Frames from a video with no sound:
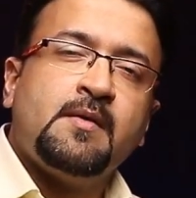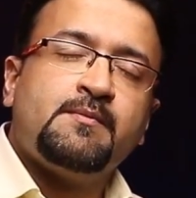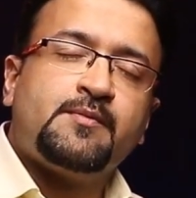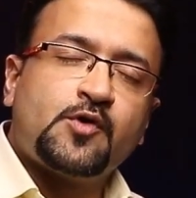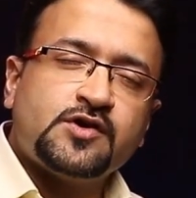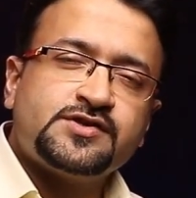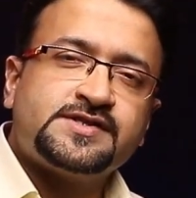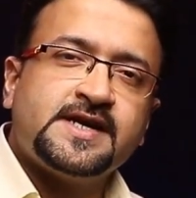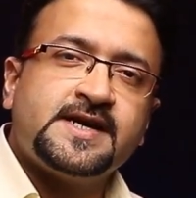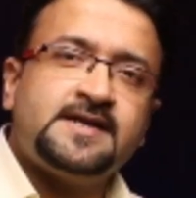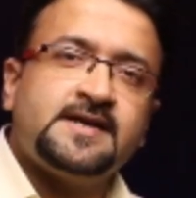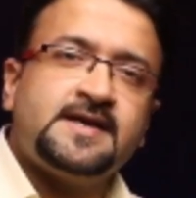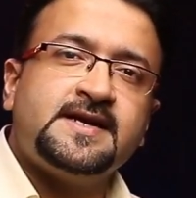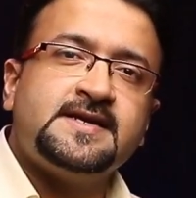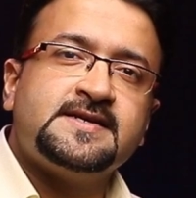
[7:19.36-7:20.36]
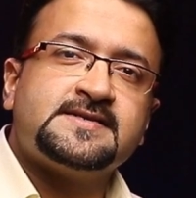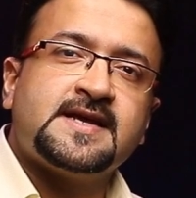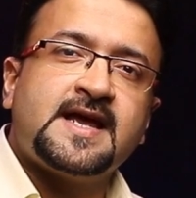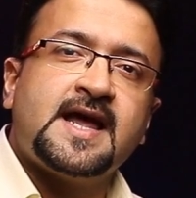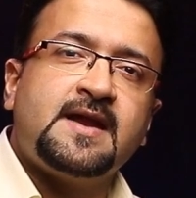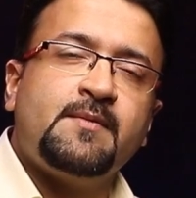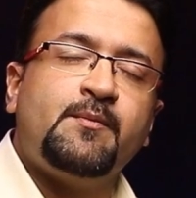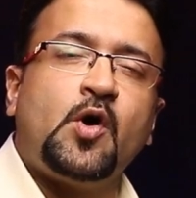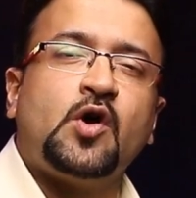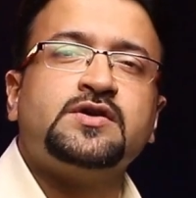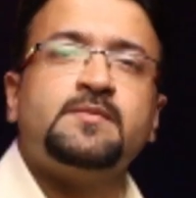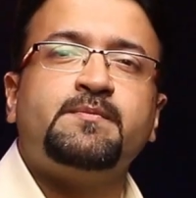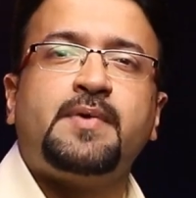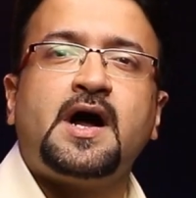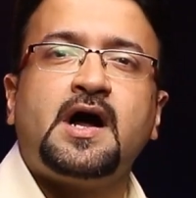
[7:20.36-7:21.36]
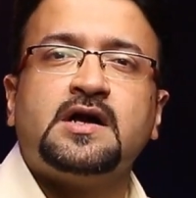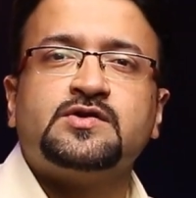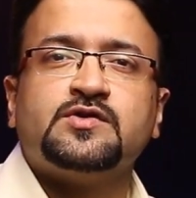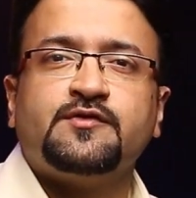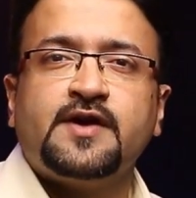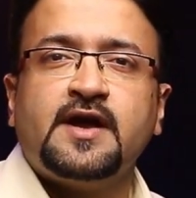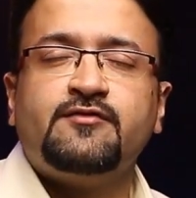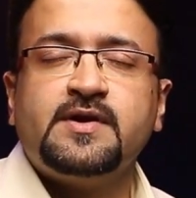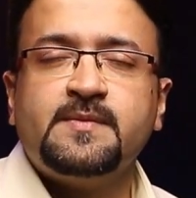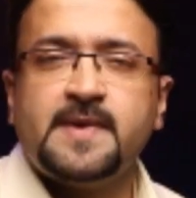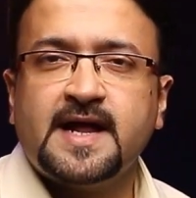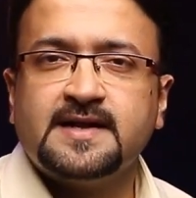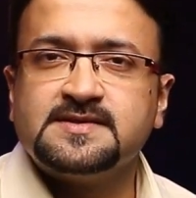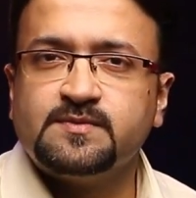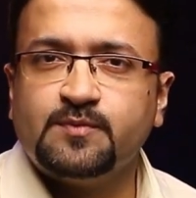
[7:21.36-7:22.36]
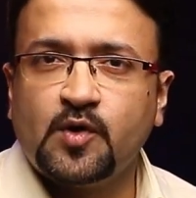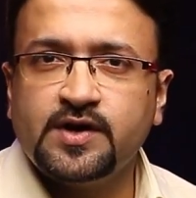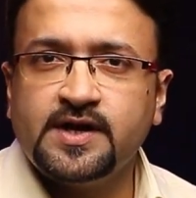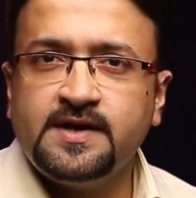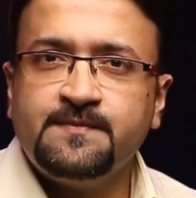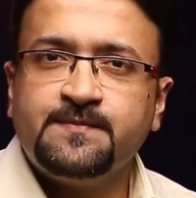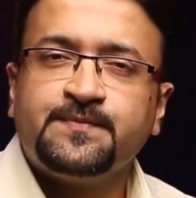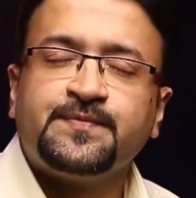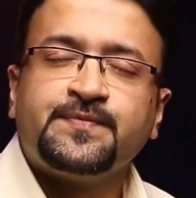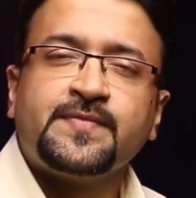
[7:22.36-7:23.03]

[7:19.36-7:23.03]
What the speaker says: prostate is an important part of every man's body,